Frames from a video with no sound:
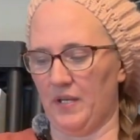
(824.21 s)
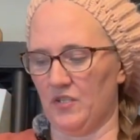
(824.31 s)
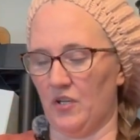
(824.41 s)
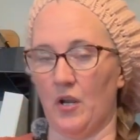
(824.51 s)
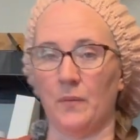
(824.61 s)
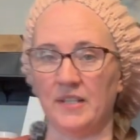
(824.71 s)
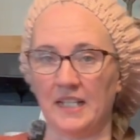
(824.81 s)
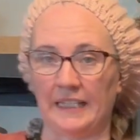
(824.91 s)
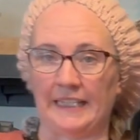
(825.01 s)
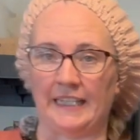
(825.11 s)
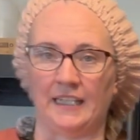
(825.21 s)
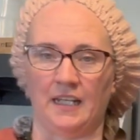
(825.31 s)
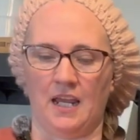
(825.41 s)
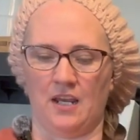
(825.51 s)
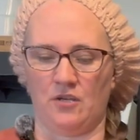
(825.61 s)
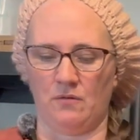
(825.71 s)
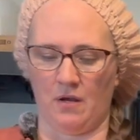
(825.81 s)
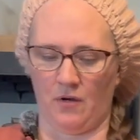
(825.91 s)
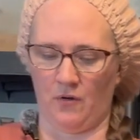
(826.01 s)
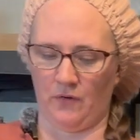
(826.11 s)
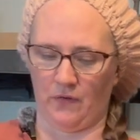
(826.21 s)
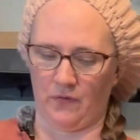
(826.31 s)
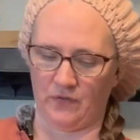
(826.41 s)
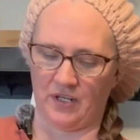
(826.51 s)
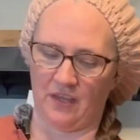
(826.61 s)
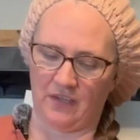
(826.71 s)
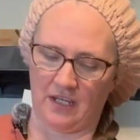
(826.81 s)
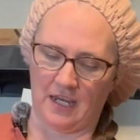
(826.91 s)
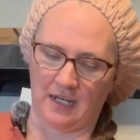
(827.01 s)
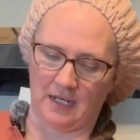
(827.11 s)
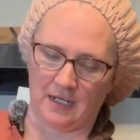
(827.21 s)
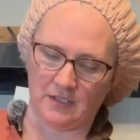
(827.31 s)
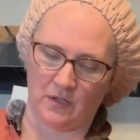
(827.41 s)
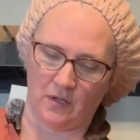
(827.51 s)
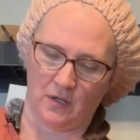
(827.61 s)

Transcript: because you know it's clean and you know that there's nothing in it